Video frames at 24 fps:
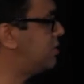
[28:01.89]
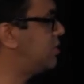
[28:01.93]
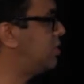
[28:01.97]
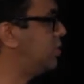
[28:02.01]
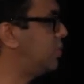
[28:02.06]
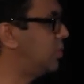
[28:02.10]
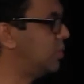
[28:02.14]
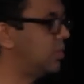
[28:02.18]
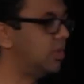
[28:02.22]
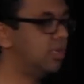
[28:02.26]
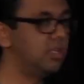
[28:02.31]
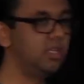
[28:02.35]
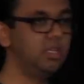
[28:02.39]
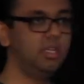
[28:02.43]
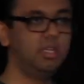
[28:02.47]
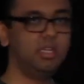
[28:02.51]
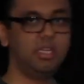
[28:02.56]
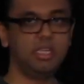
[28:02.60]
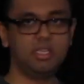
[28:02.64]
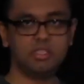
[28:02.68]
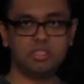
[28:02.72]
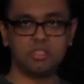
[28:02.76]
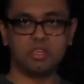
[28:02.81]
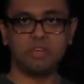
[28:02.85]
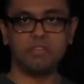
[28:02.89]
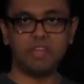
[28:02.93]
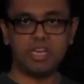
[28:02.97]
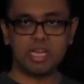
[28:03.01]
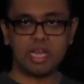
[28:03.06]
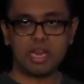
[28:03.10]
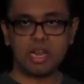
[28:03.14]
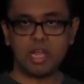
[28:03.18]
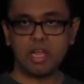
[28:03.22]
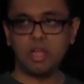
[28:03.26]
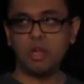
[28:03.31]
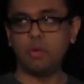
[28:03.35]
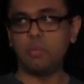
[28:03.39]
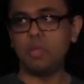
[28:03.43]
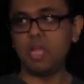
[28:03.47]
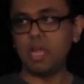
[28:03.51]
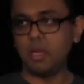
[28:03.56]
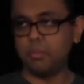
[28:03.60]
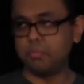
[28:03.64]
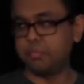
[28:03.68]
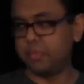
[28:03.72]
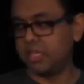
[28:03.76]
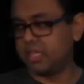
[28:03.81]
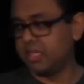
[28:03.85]
tool. It's Survey.io. We
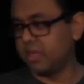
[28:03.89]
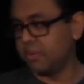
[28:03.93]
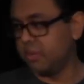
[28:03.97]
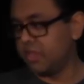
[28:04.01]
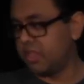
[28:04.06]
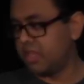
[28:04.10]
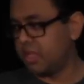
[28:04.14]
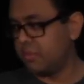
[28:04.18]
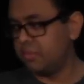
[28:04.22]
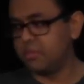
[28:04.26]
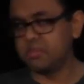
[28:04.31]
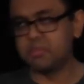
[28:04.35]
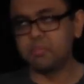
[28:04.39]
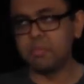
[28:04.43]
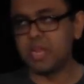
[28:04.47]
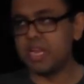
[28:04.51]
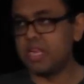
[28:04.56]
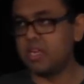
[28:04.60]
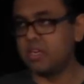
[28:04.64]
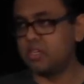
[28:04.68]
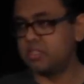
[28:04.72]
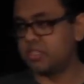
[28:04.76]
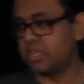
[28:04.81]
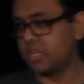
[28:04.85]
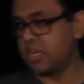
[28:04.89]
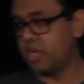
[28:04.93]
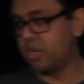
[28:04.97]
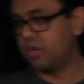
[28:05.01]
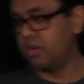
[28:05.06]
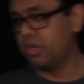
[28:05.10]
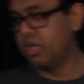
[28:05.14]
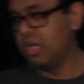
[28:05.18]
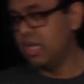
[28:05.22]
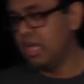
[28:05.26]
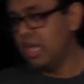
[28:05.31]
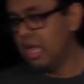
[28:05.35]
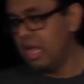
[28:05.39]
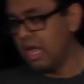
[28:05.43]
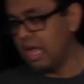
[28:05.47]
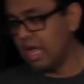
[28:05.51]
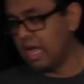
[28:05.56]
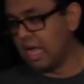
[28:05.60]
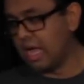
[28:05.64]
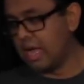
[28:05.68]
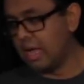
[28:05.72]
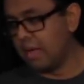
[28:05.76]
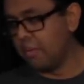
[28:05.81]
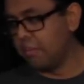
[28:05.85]
helped build it with him. It was many years ago.
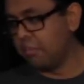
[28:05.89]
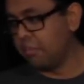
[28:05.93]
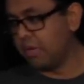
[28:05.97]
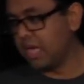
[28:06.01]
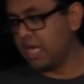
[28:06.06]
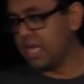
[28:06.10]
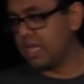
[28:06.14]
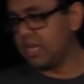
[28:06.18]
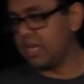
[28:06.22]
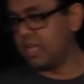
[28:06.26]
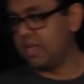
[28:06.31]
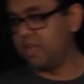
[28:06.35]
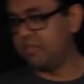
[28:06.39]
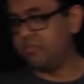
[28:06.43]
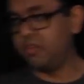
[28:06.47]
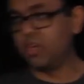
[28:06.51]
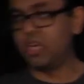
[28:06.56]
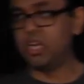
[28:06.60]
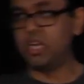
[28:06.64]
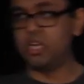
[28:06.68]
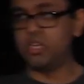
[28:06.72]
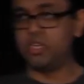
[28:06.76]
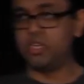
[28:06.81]
But if you're going to